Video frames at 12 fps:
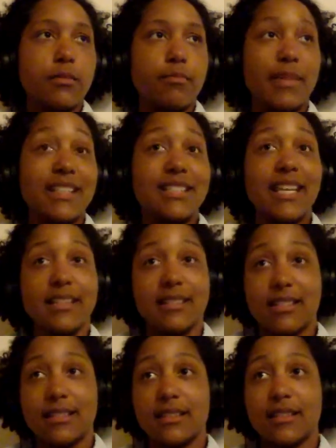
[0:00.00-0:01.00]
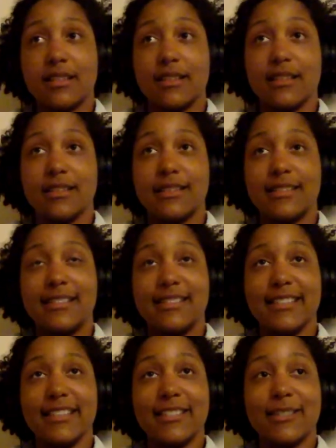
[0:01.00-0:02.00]
My tent,
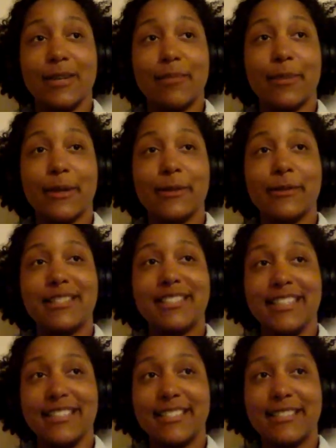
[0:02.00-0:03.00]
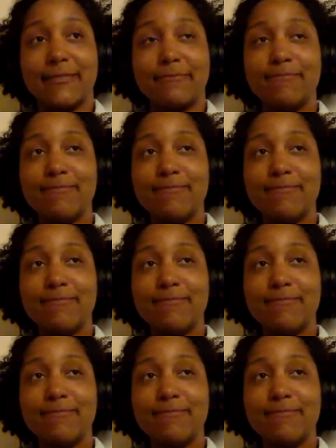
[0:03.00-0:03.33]
so I borrowed the tent.